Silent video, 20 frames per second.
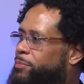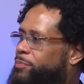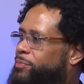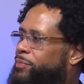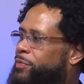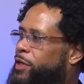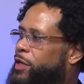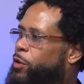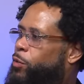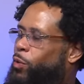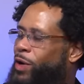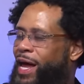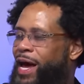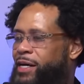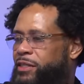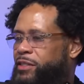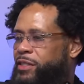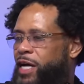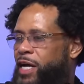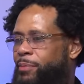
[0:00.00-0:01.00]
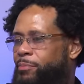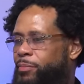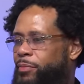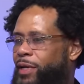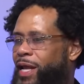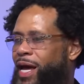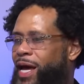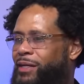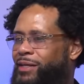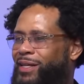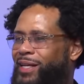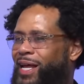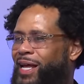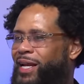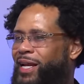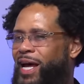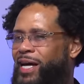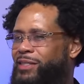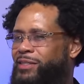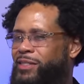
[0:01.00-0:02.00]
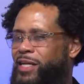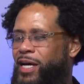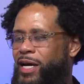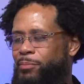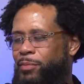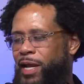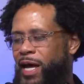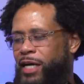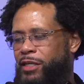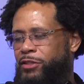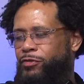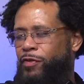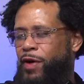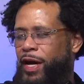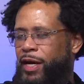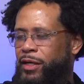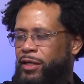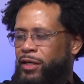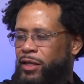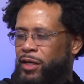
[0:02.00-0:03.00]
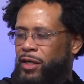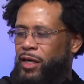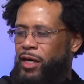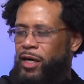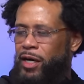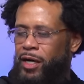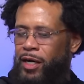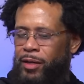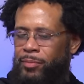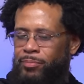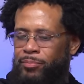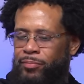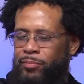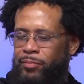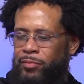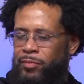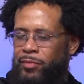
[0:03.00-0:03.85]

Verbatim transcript: You know well, last time, last last time, last fight, um,